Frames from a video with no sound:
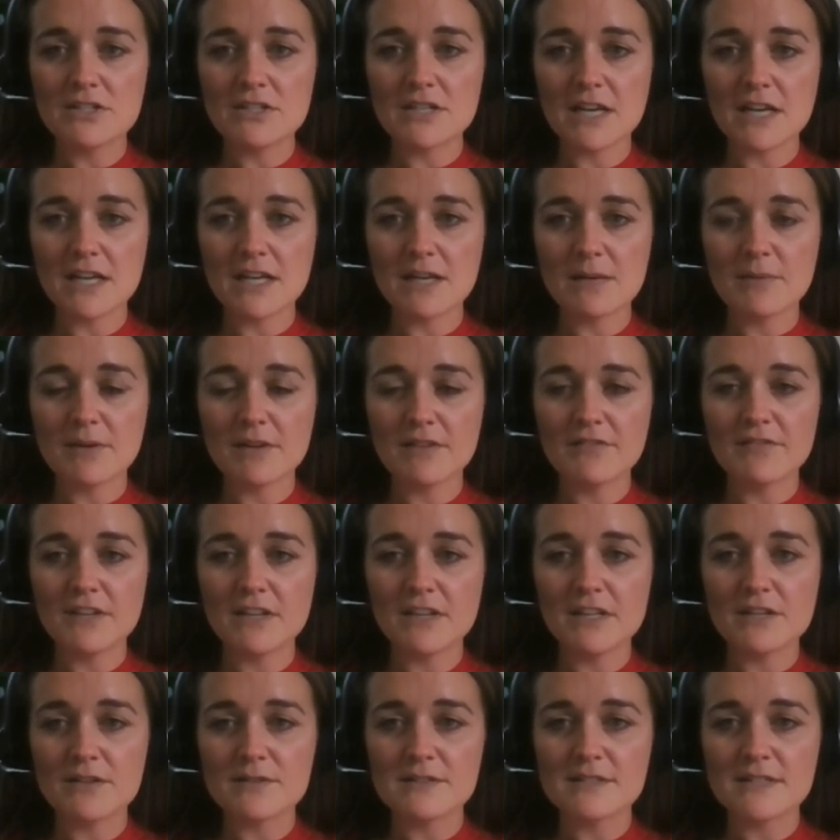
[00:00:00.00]
any of my
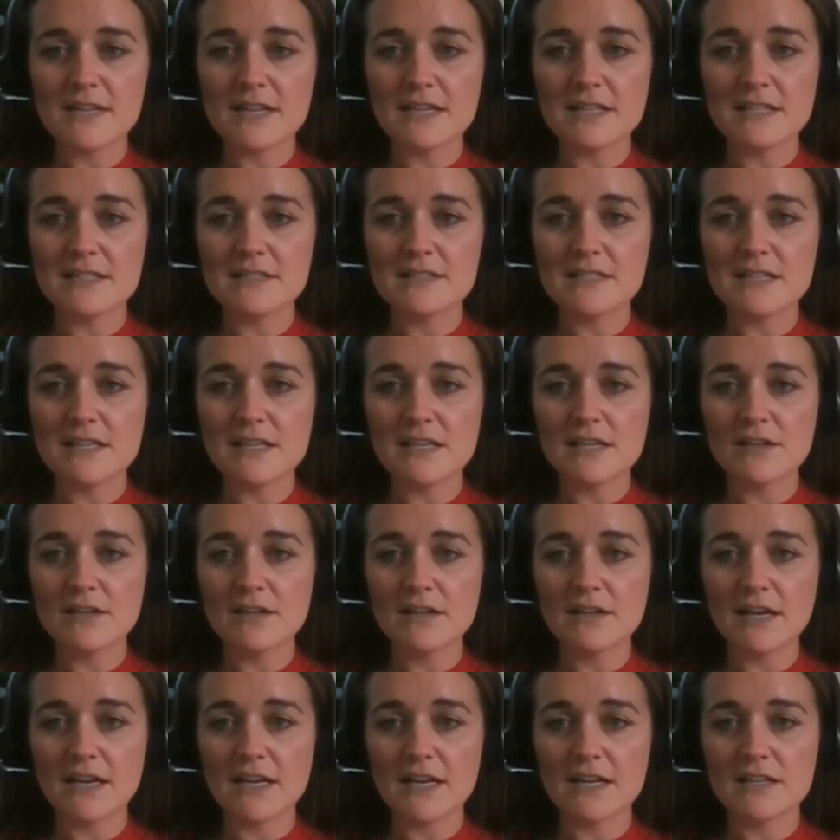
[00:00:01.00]
video settings
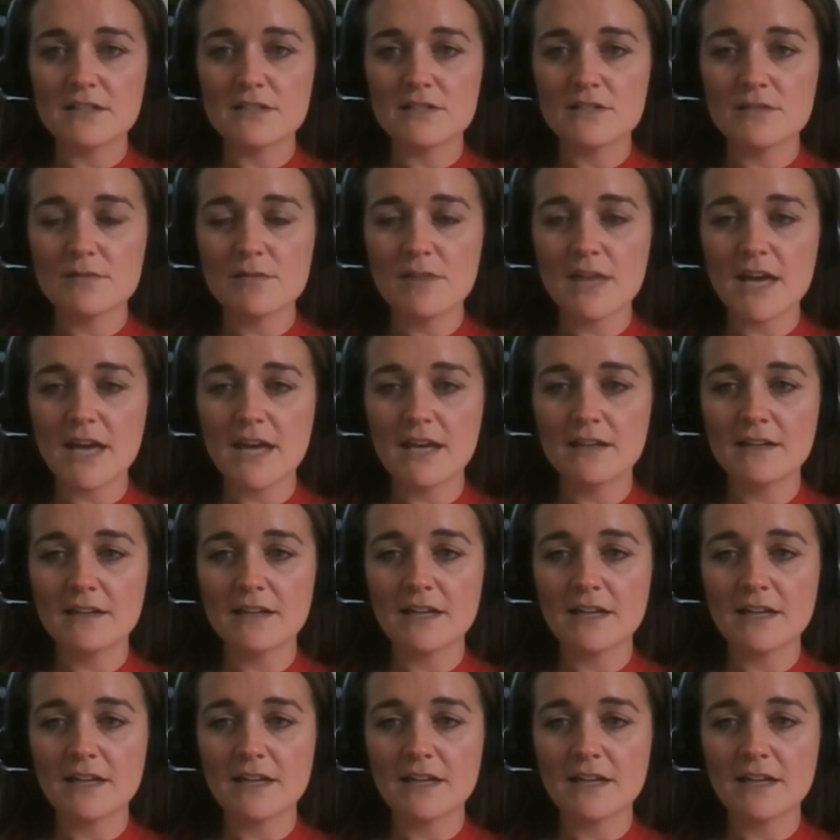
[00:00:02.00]
here, I can do that.